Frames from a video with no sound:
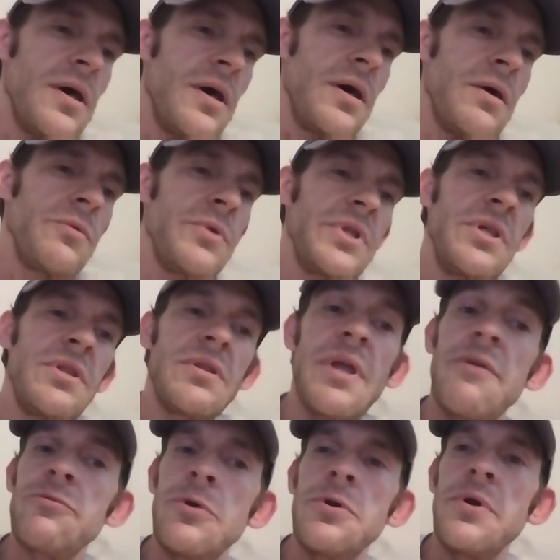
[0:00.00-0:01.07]
released
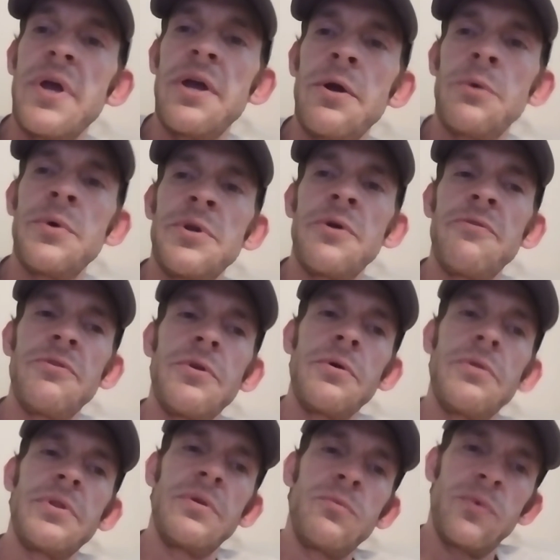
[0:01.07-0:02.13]
after her heroin
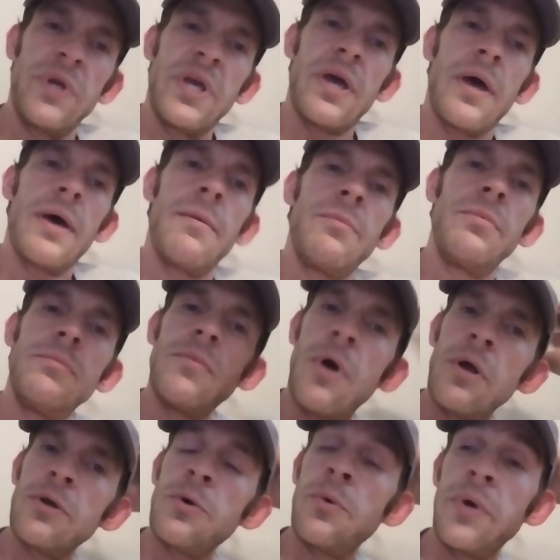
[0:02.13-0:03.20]
overdose in rehab,
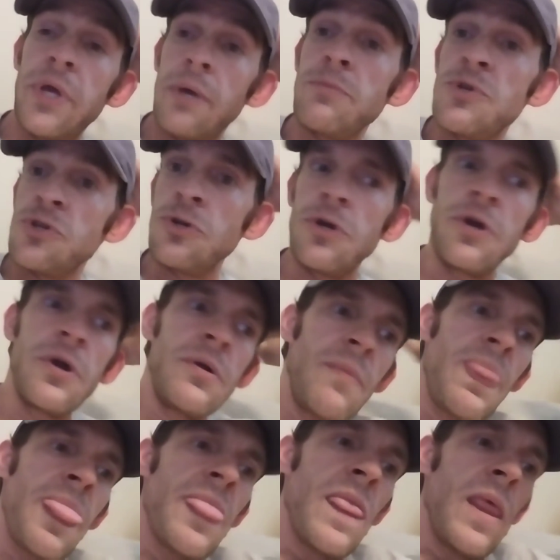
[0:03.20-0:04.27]
ongoing I'm sure.
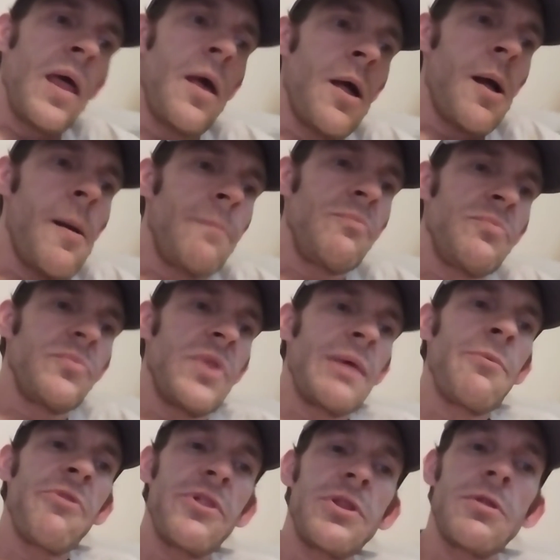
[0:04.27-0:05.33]

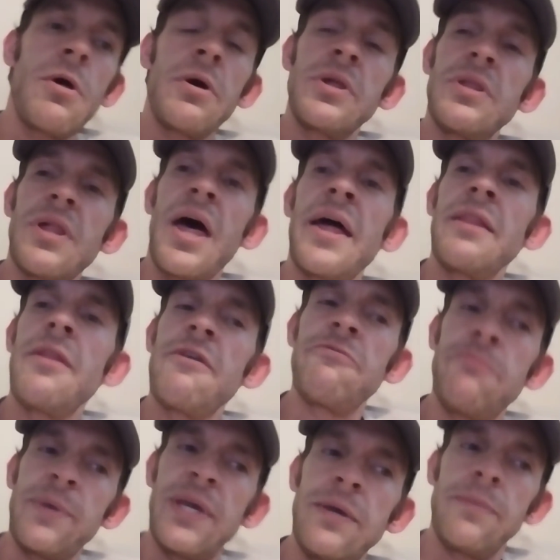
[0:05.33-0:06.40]
Name of the song is I
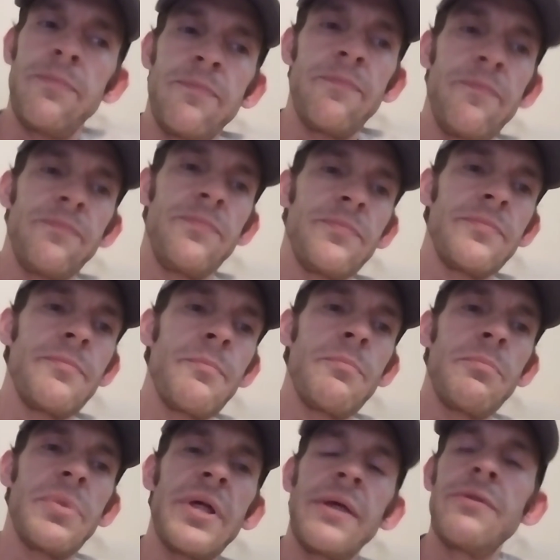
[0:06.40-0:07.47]
Love Me.
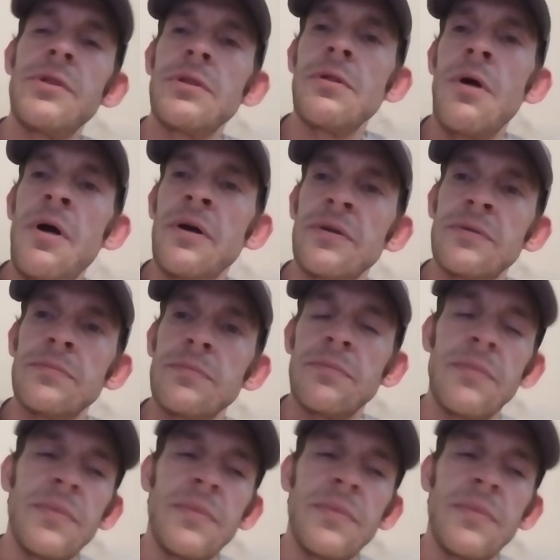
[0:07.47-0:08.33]
Play the song.